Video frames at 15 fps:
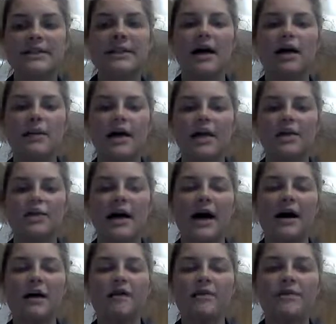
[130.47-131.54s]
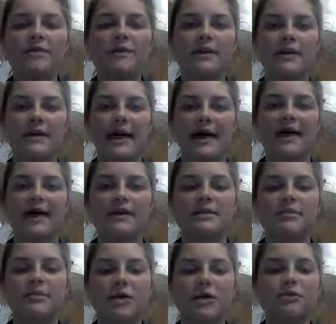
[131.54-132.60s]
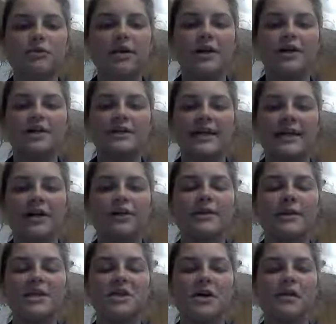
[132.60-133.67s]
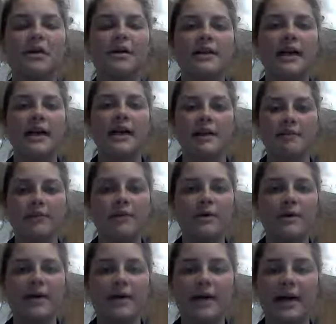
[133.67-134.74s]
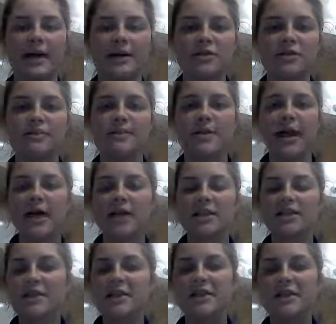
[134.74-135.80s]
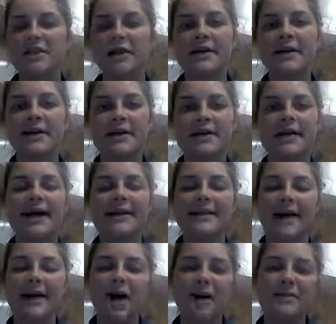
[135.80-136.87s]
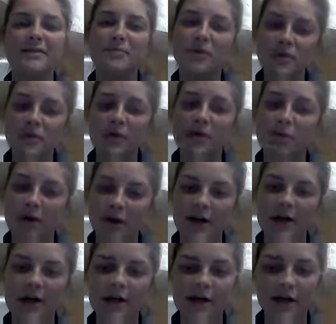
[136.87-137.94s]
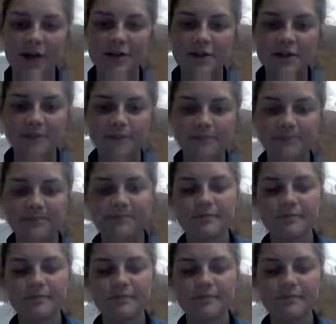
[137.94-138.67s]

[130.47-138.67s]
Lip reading: That way you have that mutual understanding with each other, that everyone in the classroom cares for each other, and that helps build your community in the classroom.